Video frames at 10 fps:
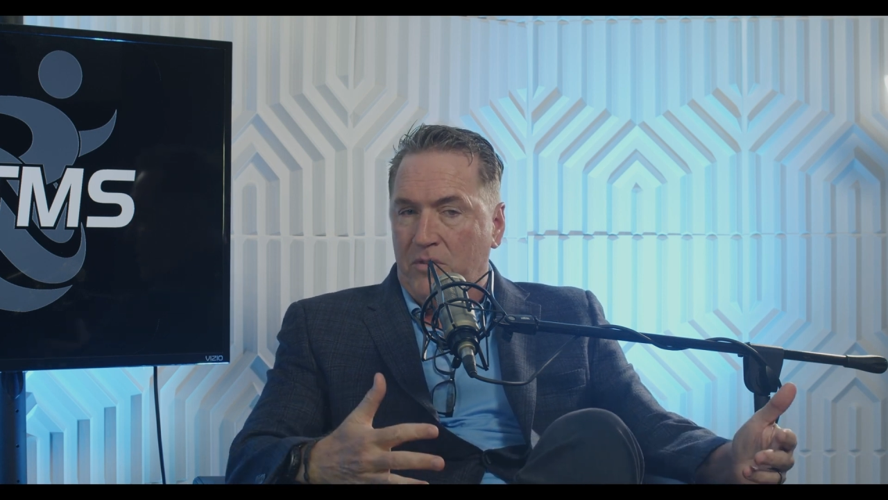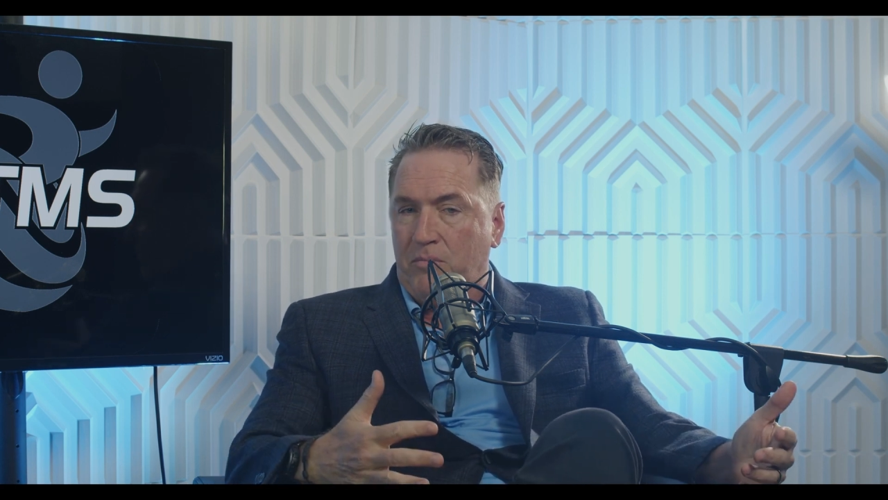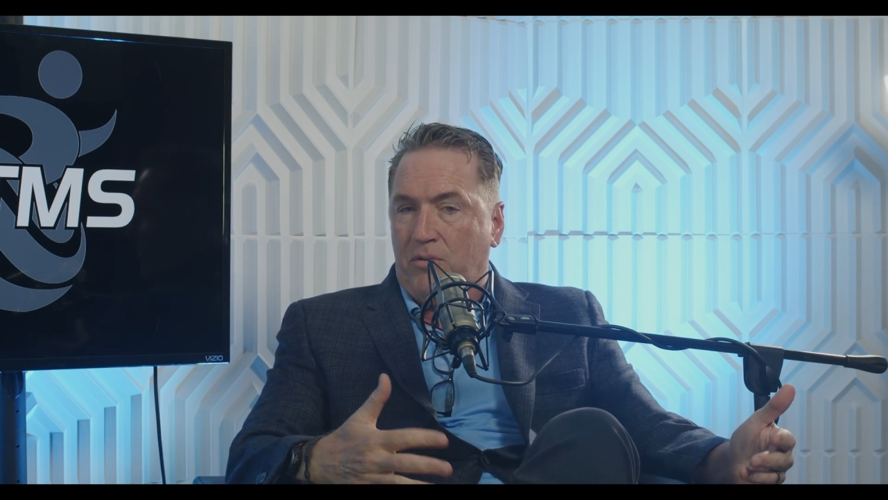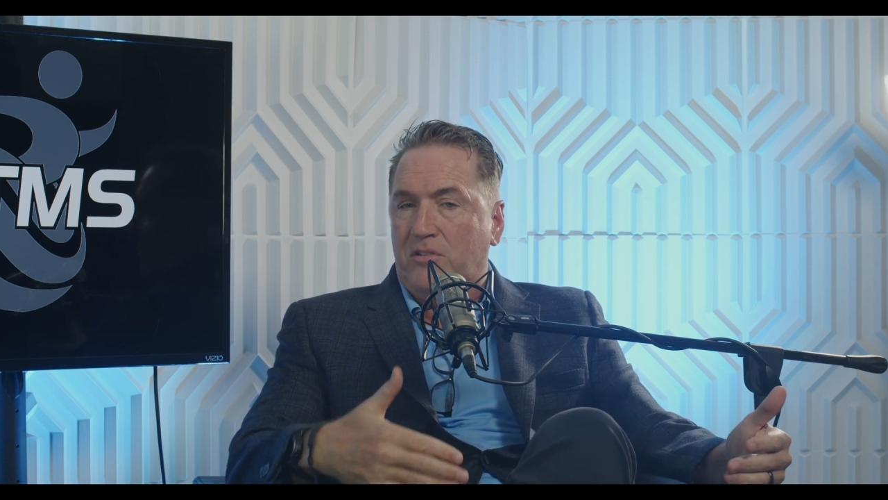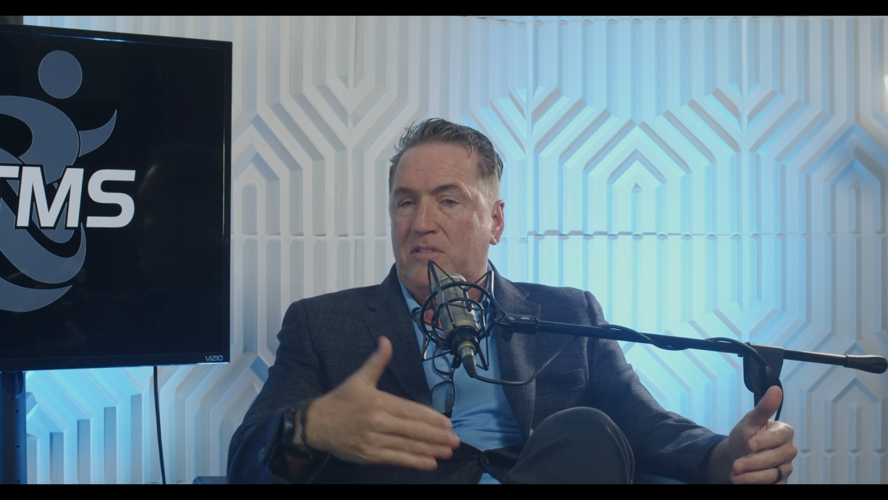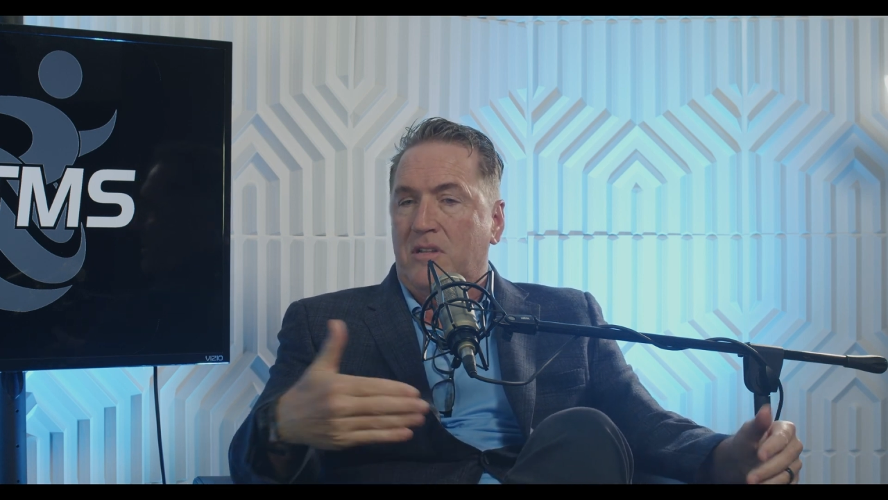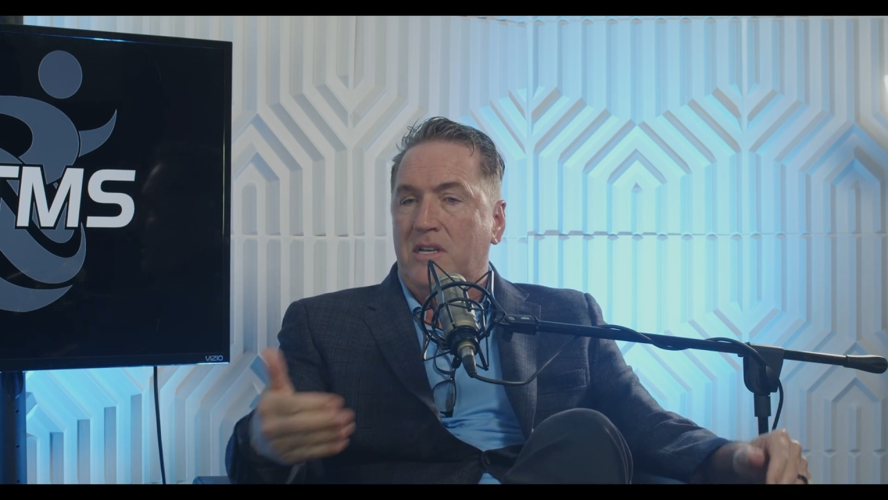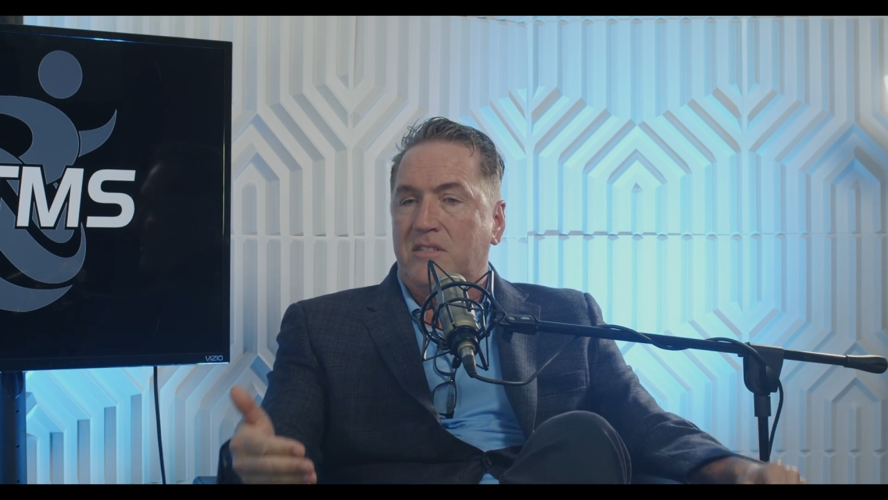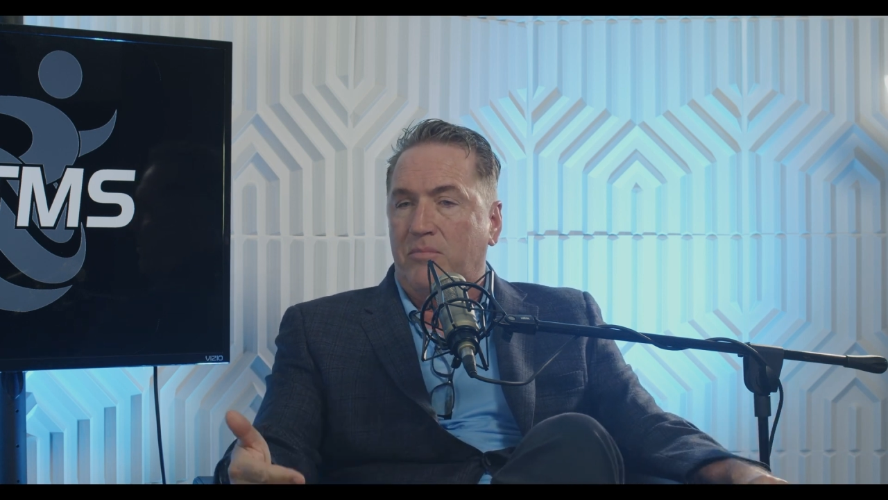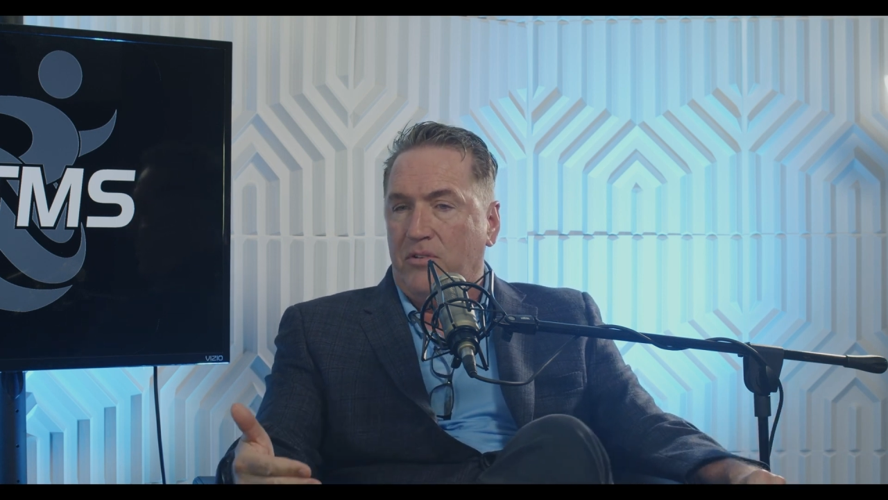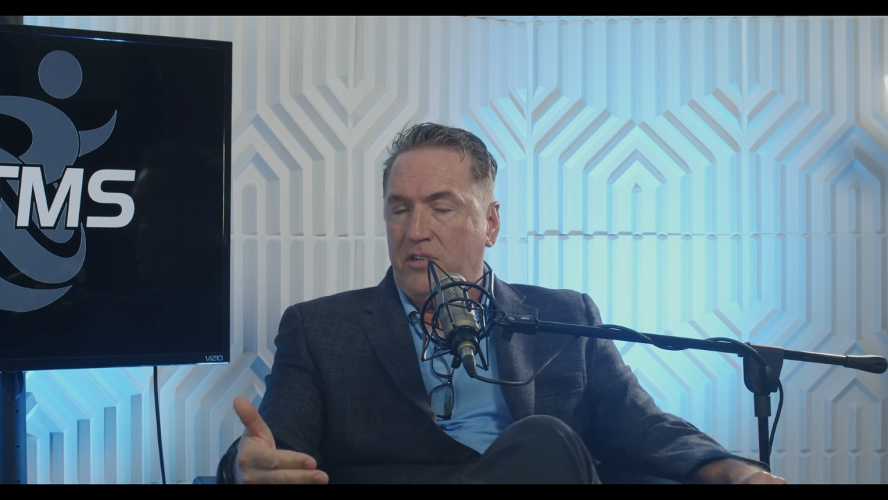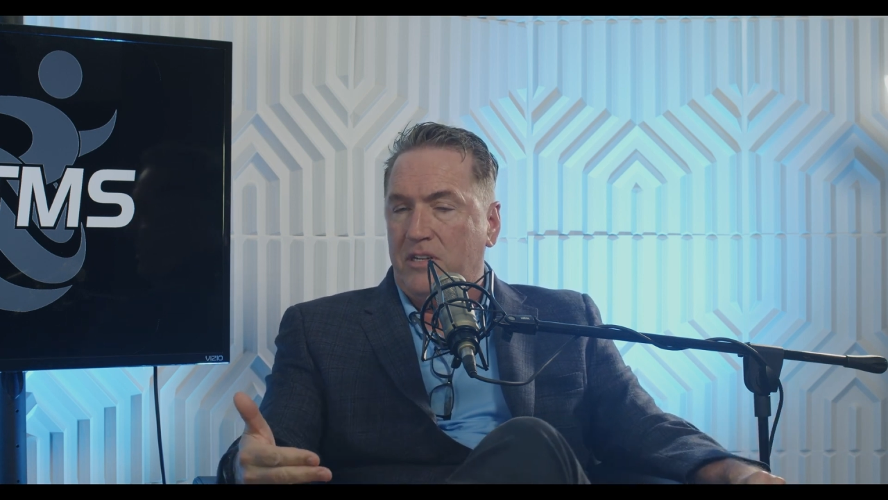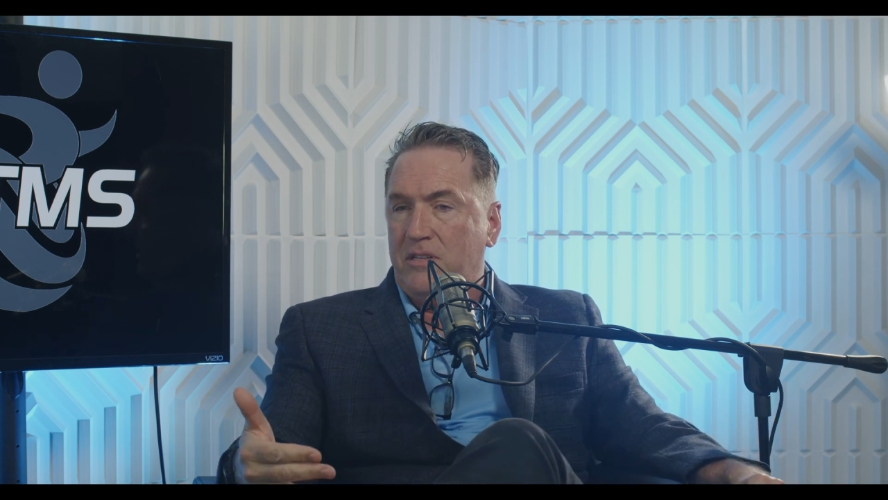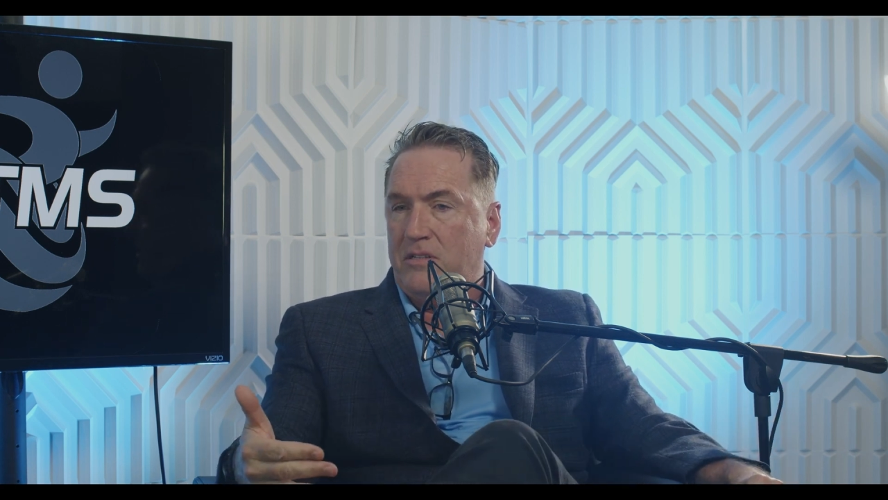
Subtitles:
the personalized approach